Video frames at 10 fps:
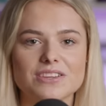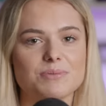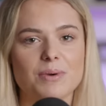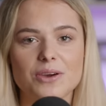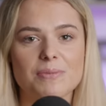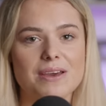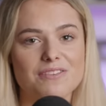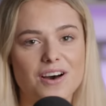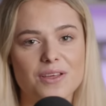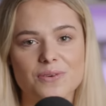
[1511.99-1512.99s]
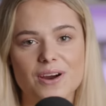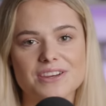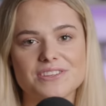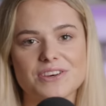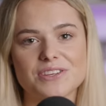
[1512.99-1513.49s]
He's probably got a bit of
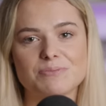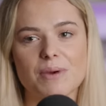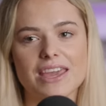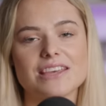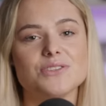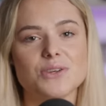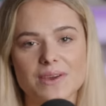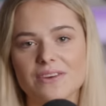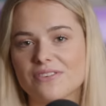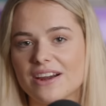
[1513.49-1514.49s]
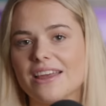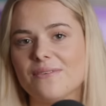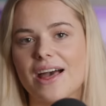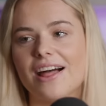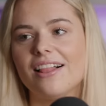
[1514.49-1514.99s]
arthritis, but he's doing really
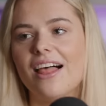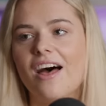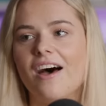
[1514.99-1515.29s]
well.